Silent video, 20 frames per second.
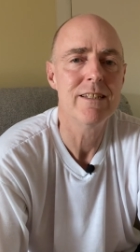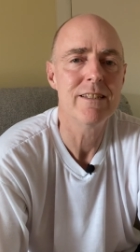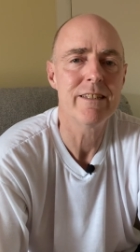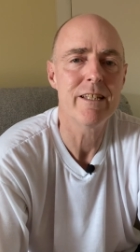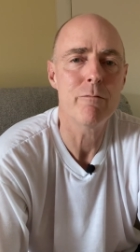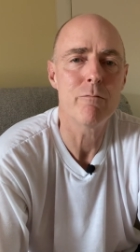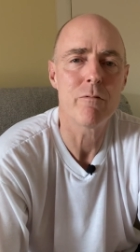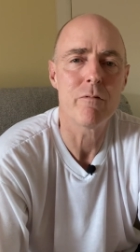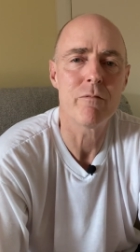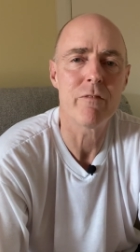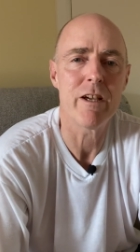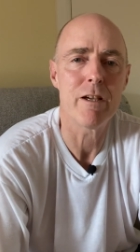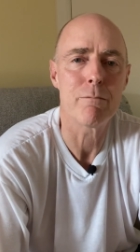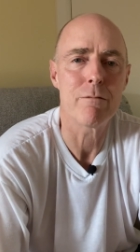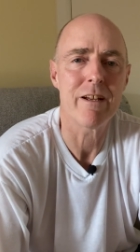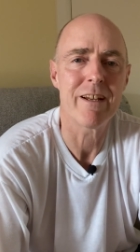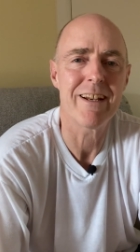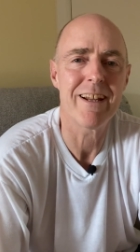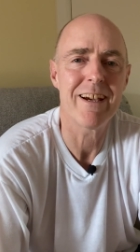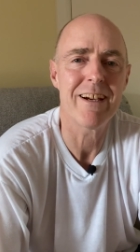Tim from Fair
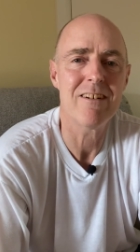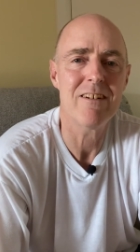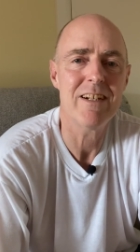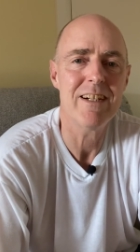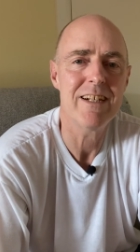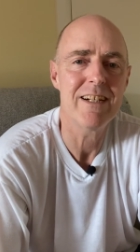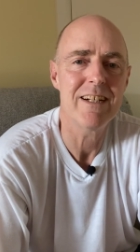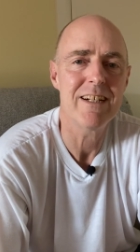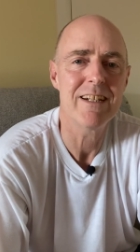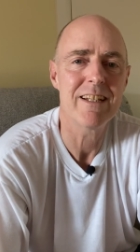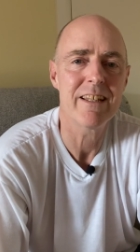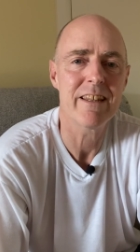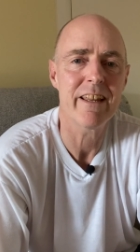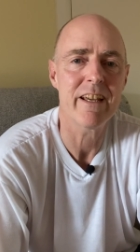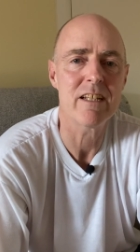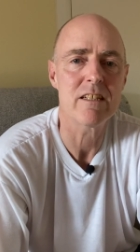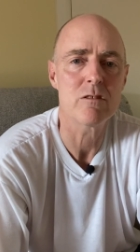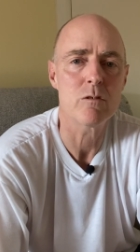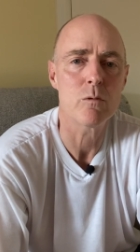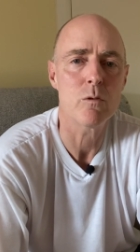Play Now.
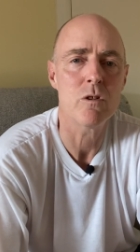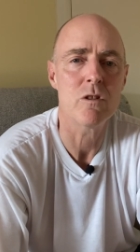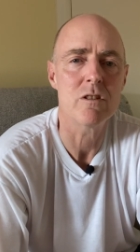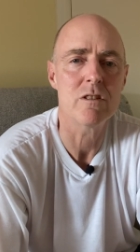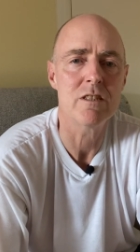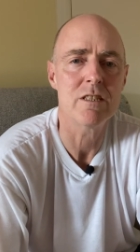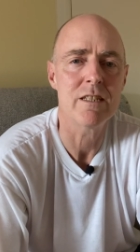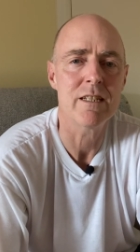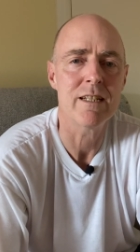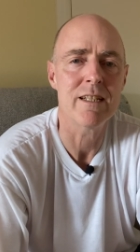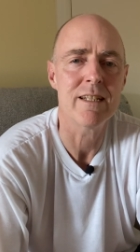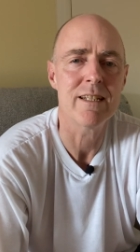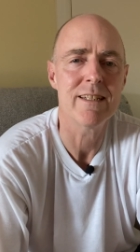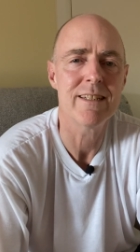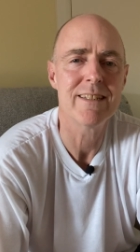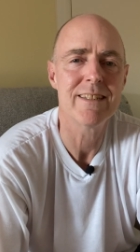Thanks for watching.